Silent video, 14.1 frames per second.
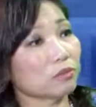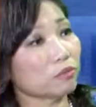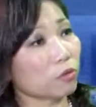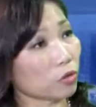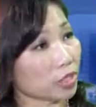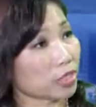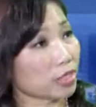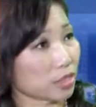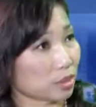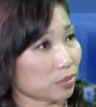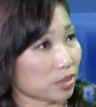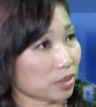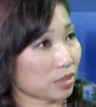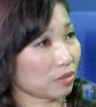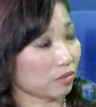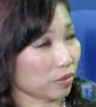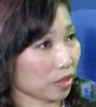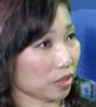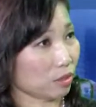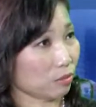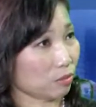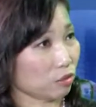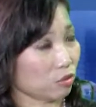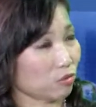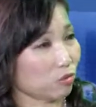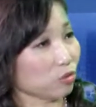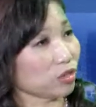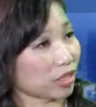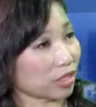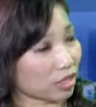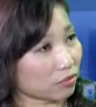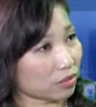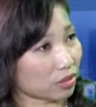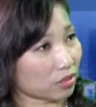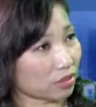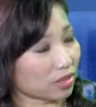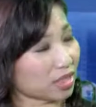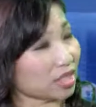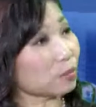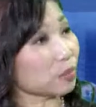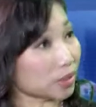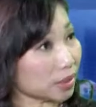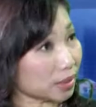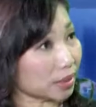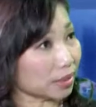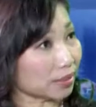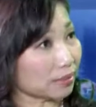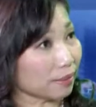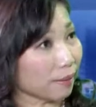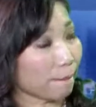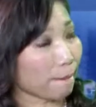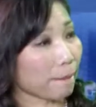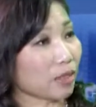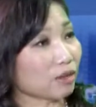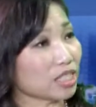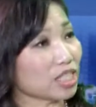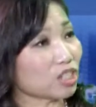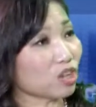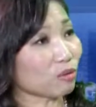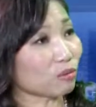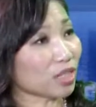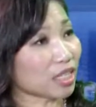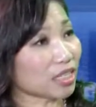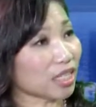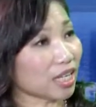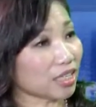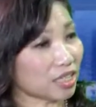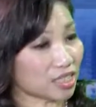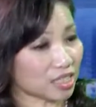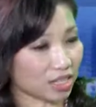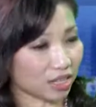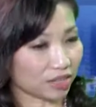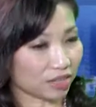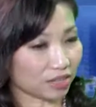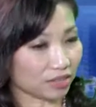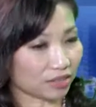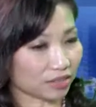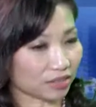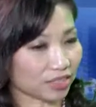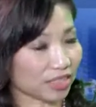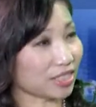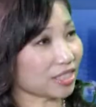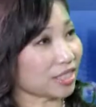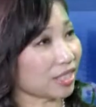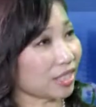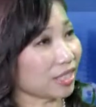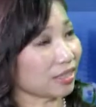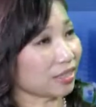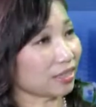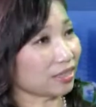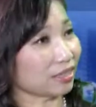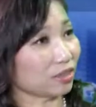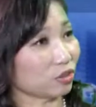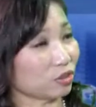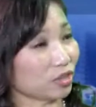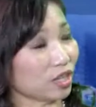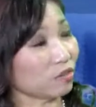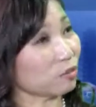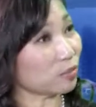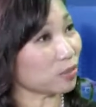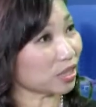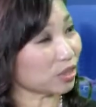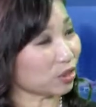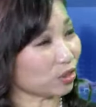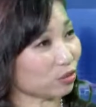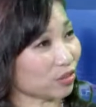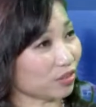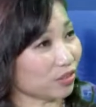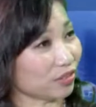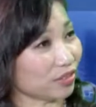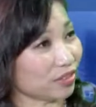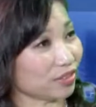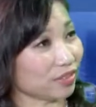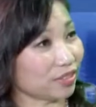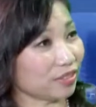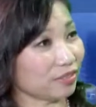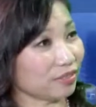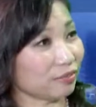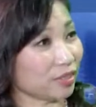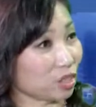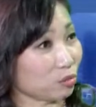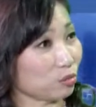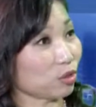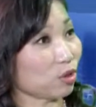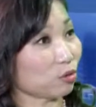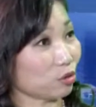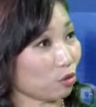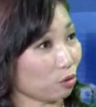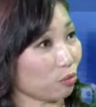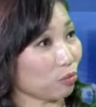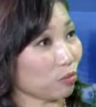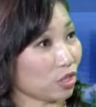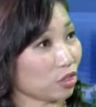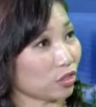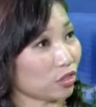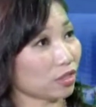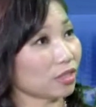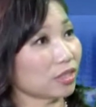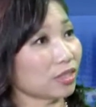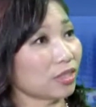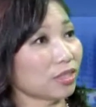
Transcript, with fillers: 46% of our income stream. So that gives stability. Now, these top 10 tenants are tenants like uh, government of uh, investment or corporation,